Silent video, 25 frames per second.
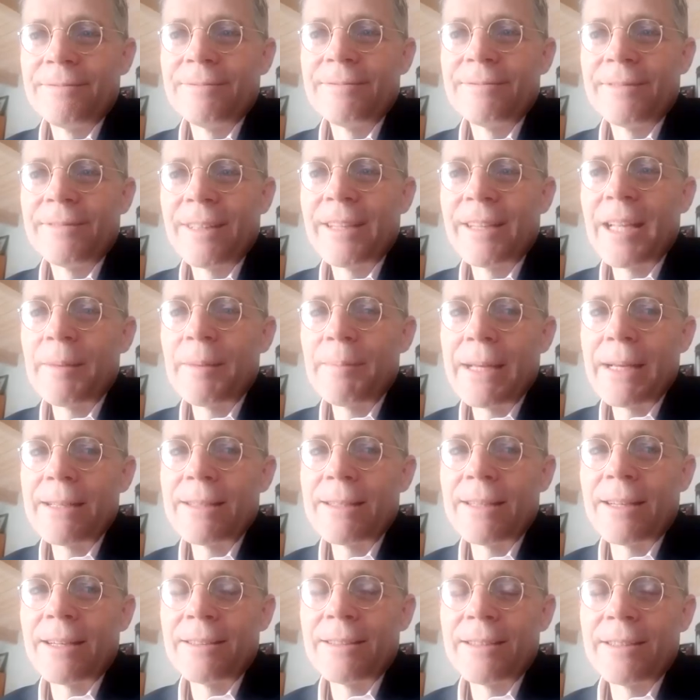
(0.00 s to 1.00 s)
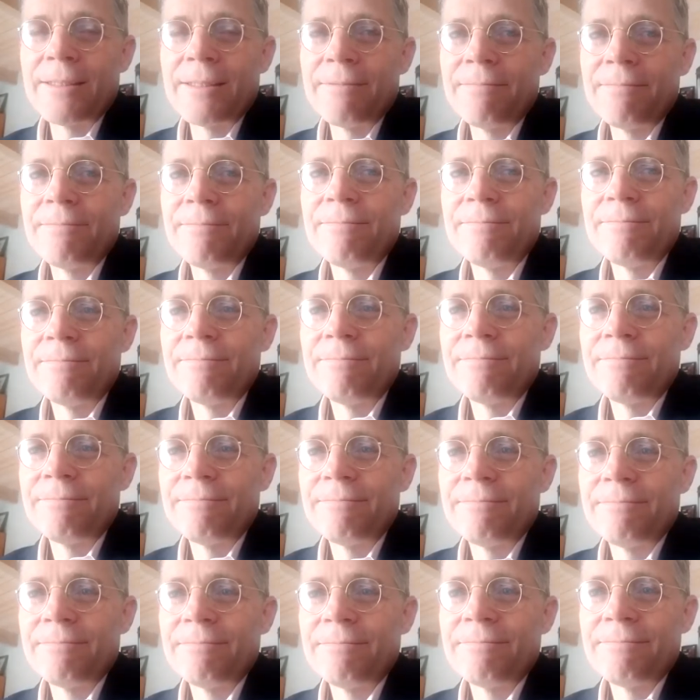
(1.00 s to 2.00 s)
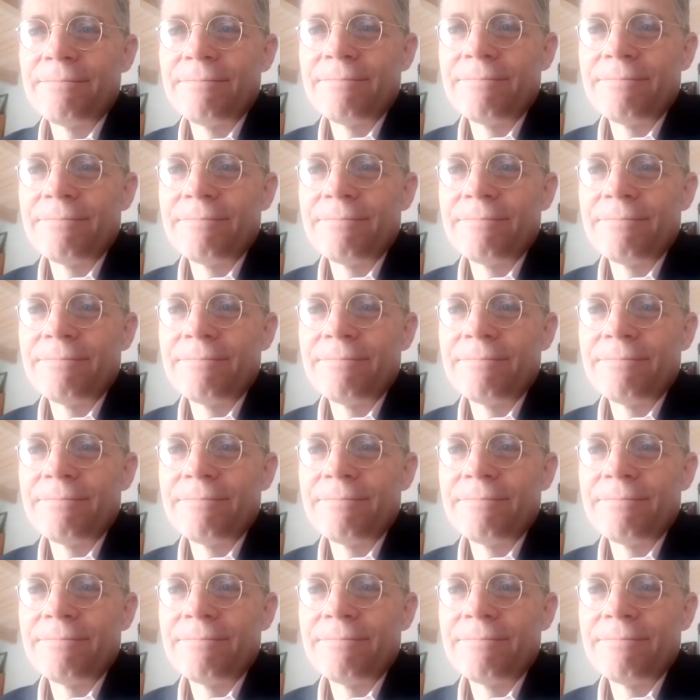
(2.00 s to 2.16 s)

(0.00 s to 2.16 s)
yeah, that makes sense. Yeah, and uh,